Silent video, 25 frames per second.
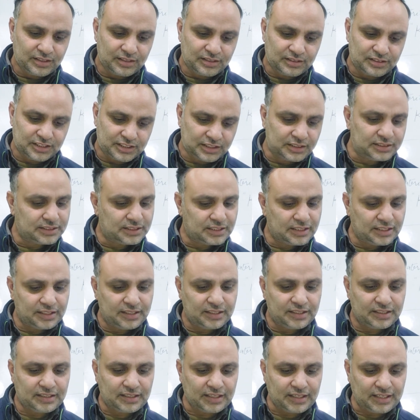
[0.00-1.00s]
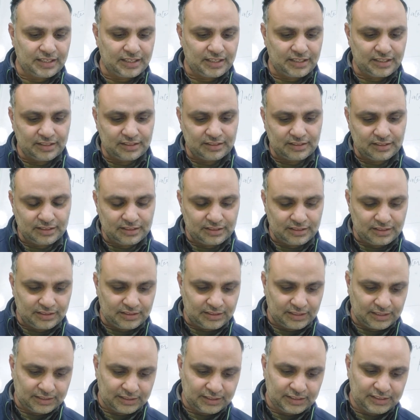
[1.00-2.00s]
synthetic and
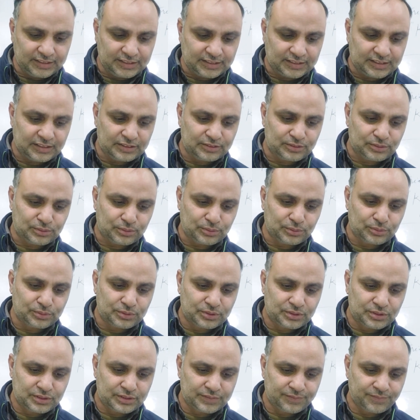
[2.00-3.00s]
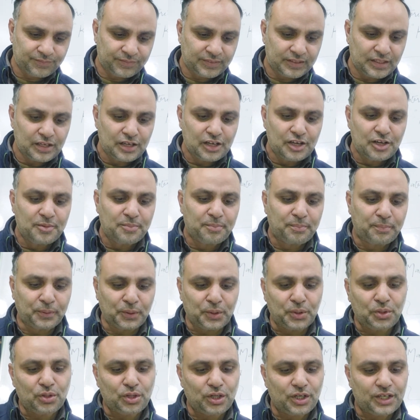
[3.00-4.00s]
analytical truths,
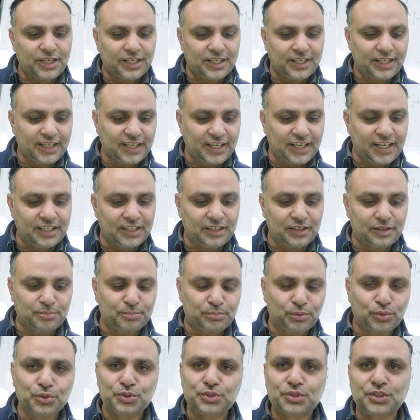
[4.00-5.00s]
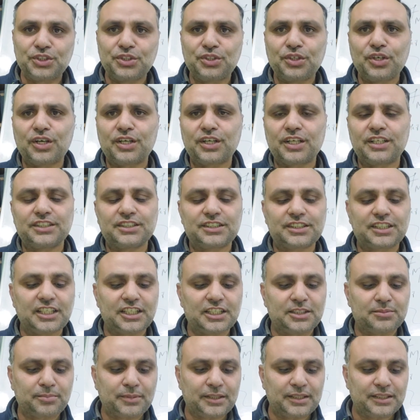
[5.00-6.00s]
priori and posteriori
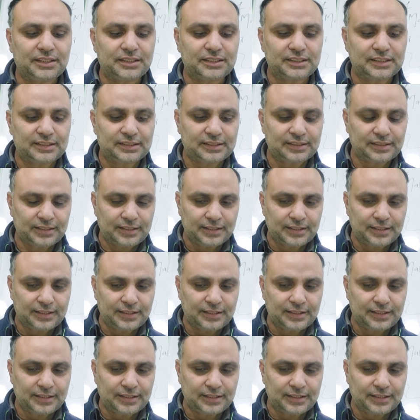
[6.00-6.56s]
statements,